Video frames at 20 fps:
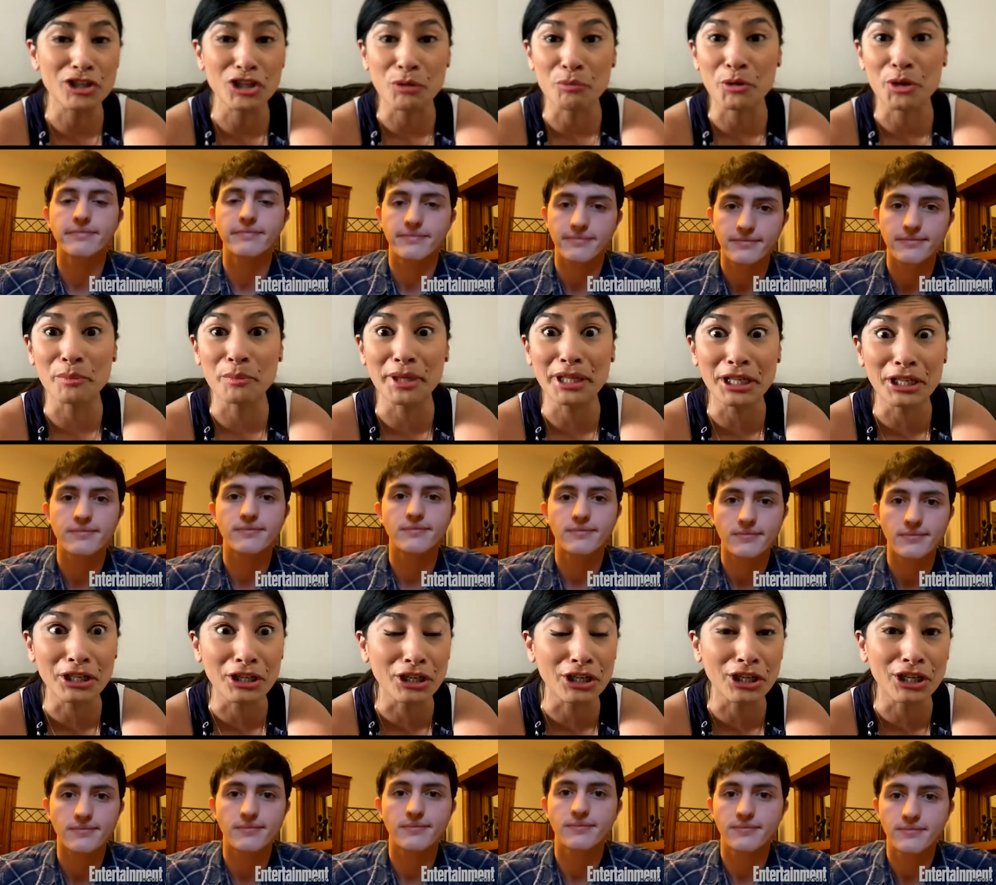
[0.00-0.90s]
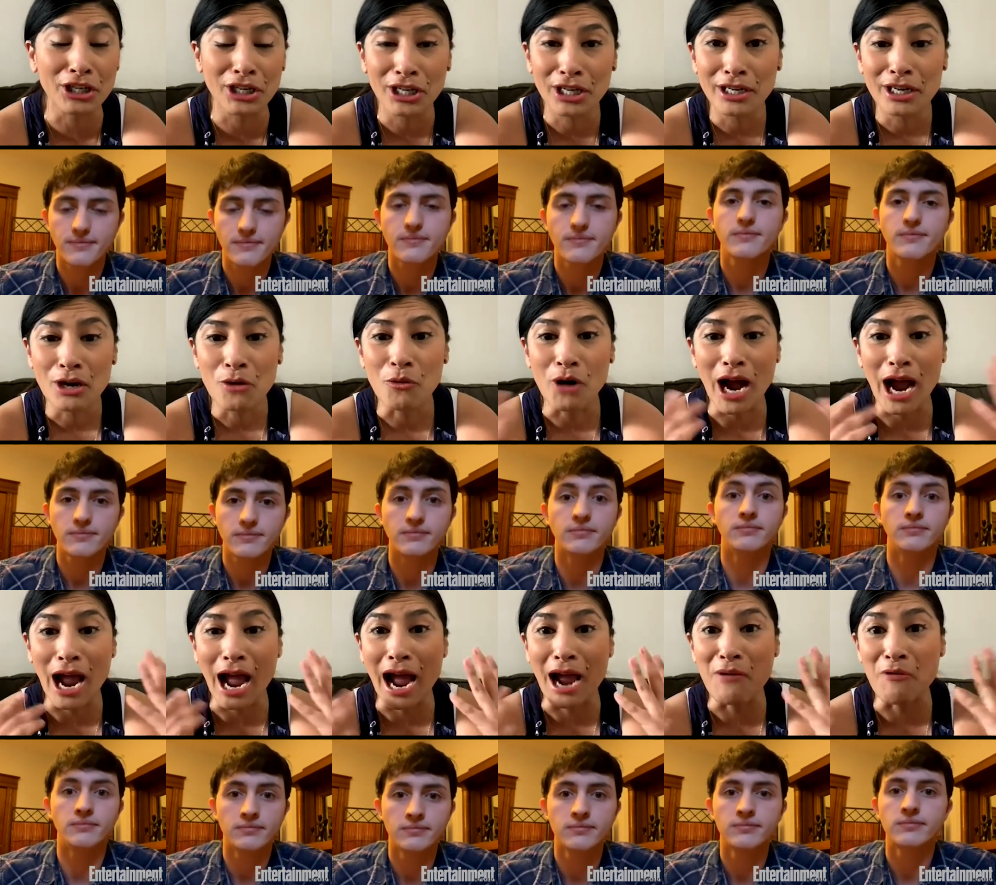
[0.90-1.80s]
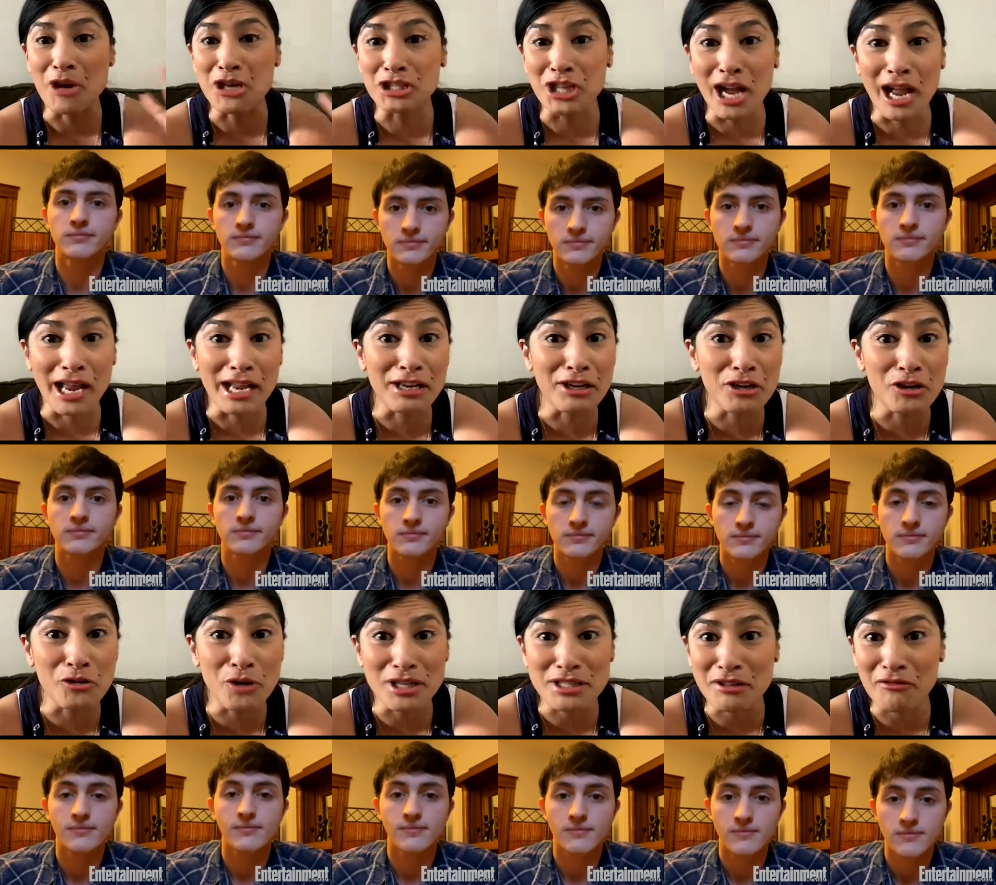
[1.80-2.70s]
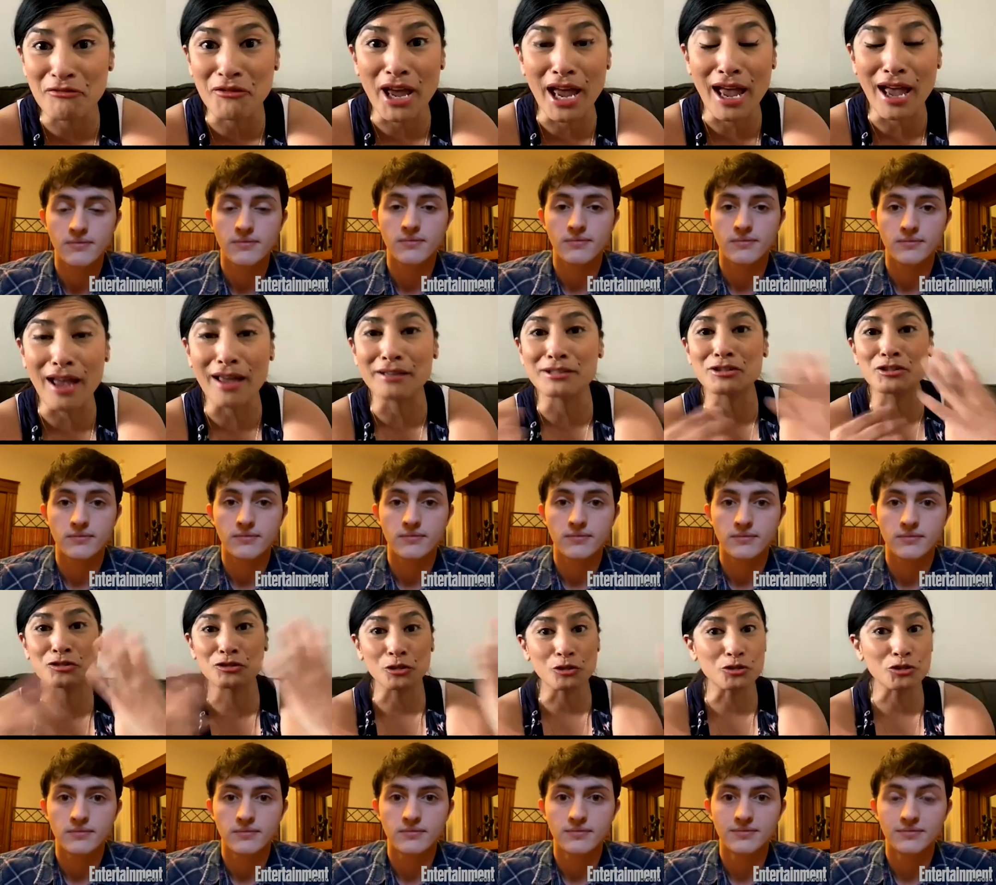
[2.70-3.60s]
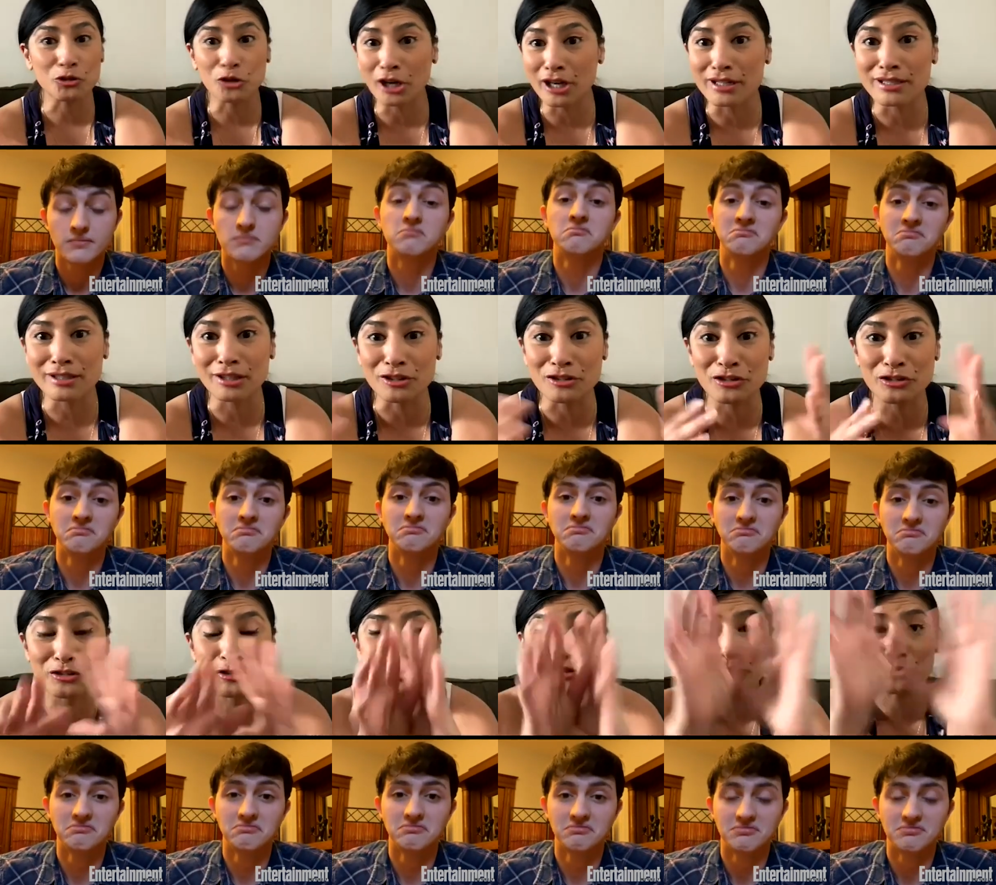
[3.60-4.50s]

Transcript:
Speaker 1: going to premiere. Mm-hmm. I wish I knew as a fan. So trust, there's